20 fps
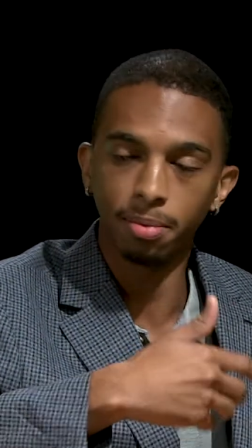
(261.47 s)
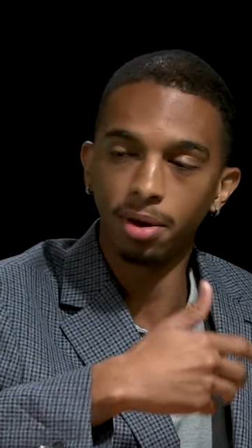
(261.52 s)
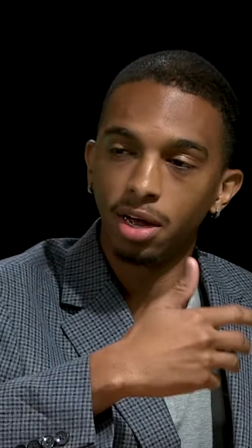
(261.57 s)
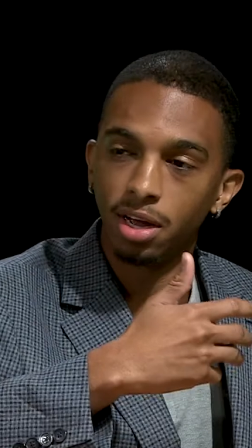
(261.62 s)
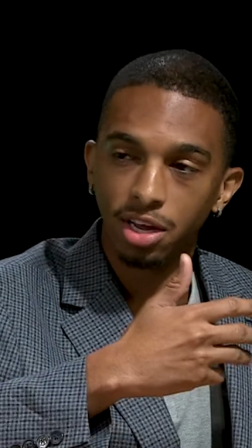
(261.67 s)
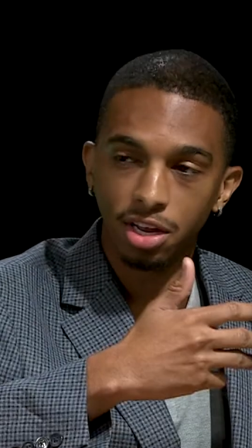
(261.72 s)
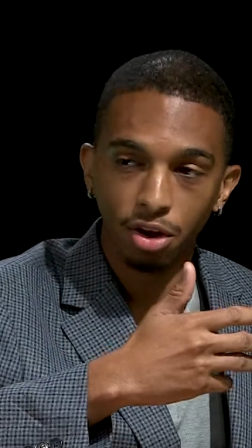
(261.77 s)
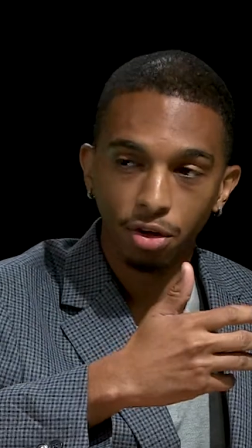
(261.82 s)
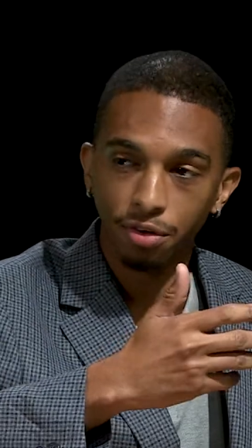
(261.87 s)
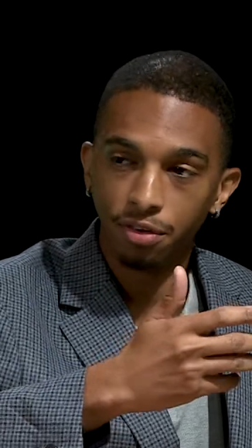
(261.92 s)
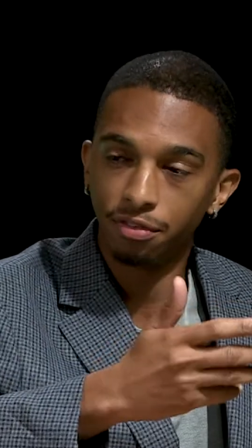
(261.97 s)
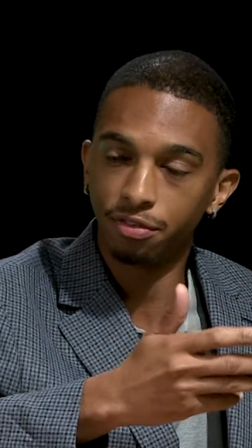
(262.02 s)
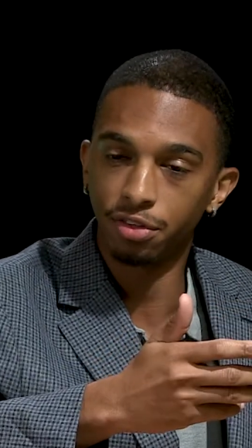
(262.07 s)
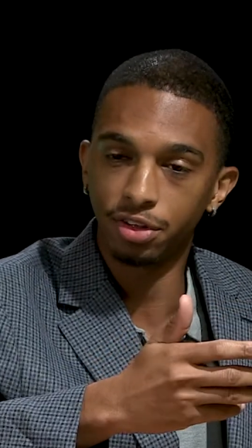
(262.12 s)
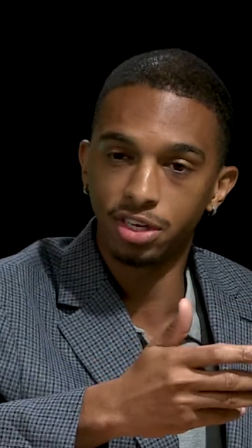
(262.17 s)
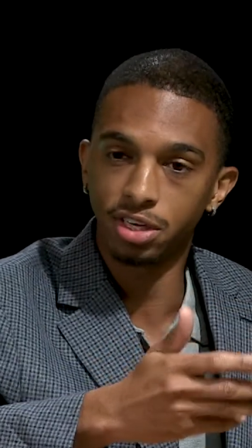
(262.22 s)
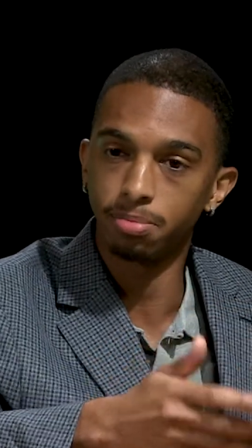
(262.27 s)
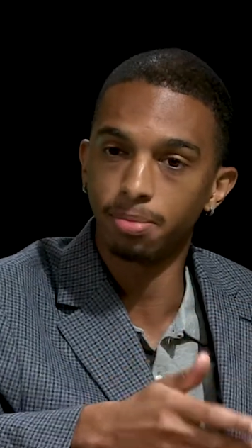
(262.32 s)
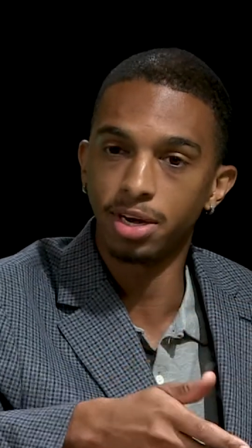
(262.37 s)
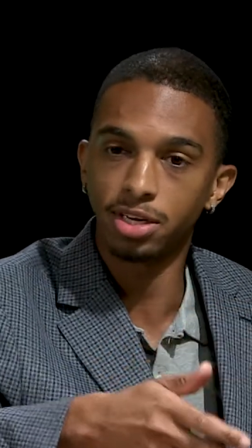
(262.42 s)
uh, you know, for the
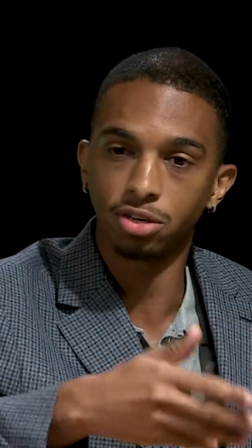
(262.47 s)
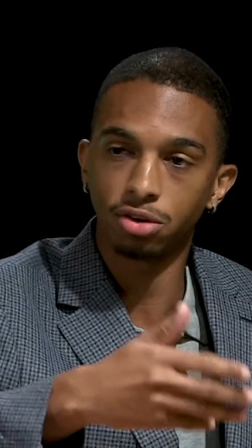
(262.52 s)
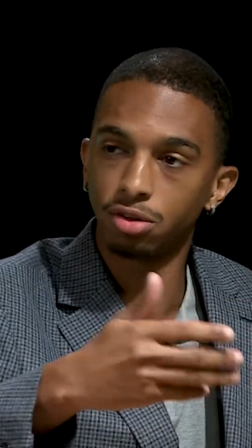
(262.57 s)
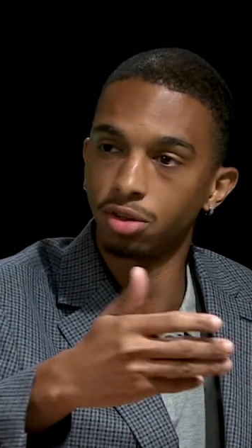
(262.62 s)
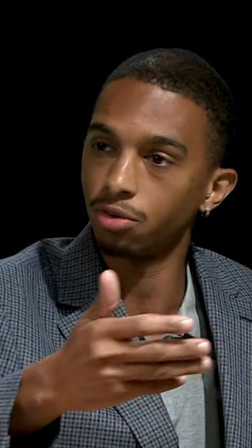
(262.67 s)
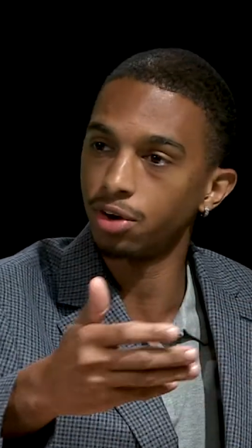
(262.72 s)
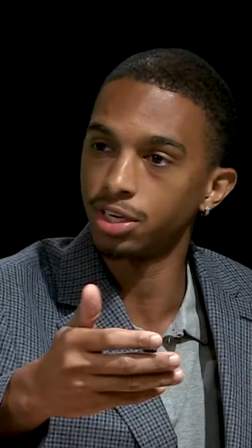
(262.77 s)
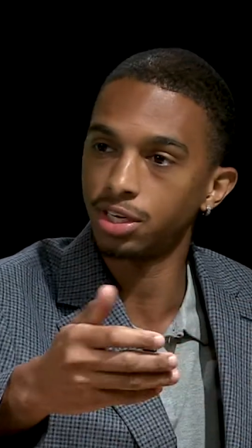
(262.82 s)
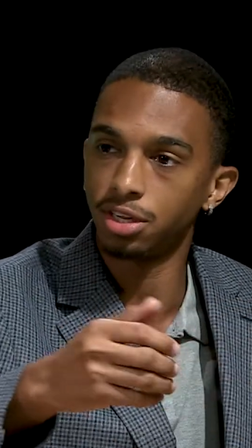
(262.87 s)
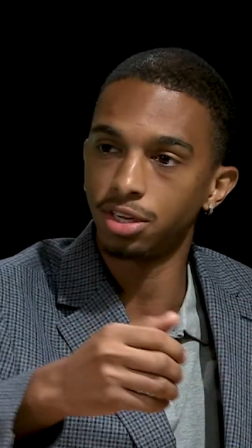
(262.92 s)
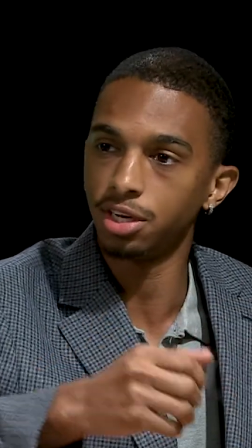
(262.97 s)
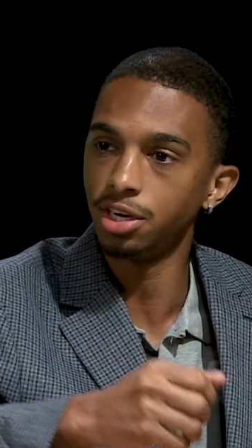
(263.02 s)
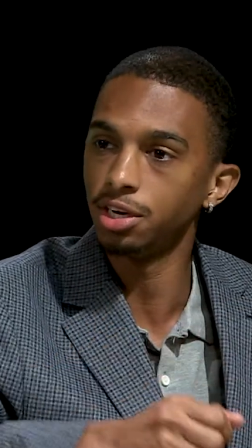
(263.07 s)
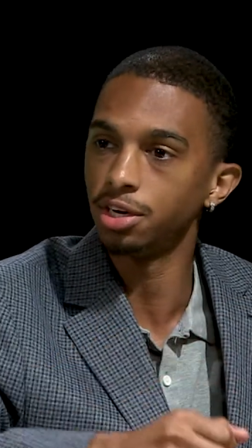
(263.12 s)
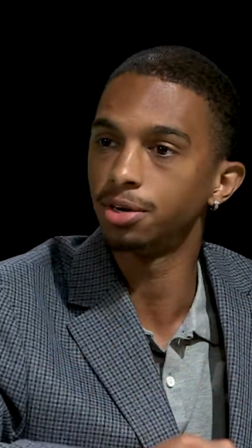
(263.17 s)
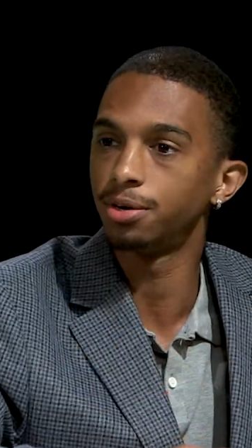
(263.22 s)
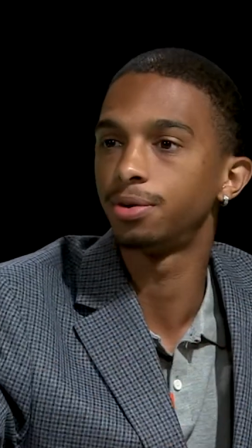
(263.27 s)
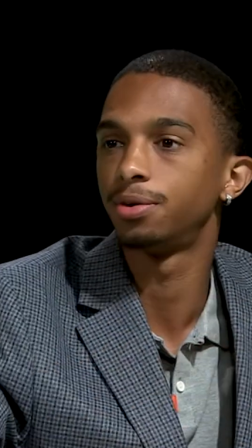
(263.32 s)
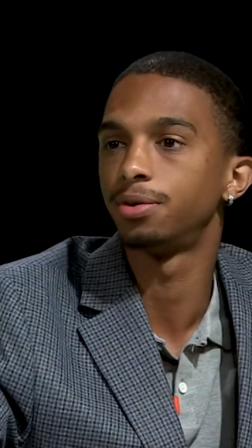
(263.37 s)
semester or the rest of the year?